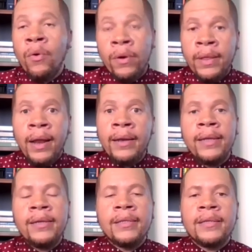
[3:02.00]
or that I
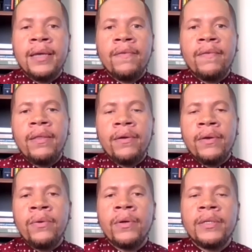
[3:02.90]
needed to save rather
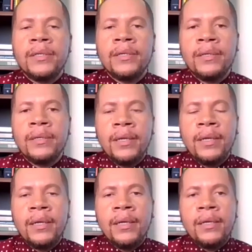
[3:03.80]
in order to
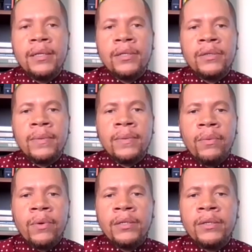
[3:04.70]
do what
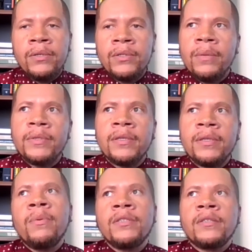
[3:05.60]
I wanted to do. So
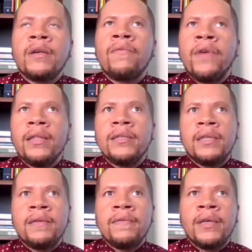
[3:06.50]
it was a
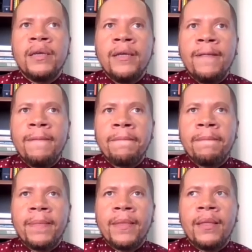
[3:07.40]
relatively
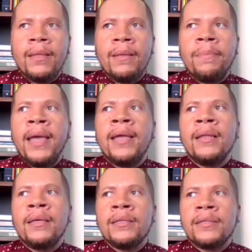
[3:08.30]

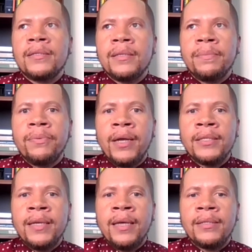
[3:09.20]
painless
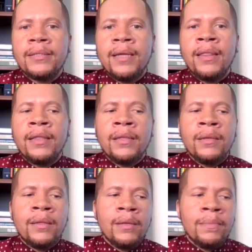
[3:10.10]
process. I think
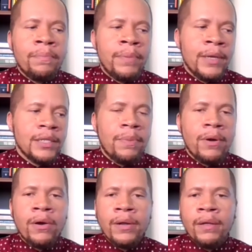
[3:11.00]
the biggest
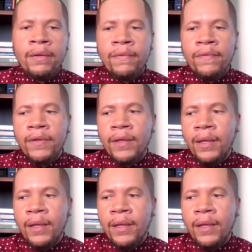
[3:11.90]
part of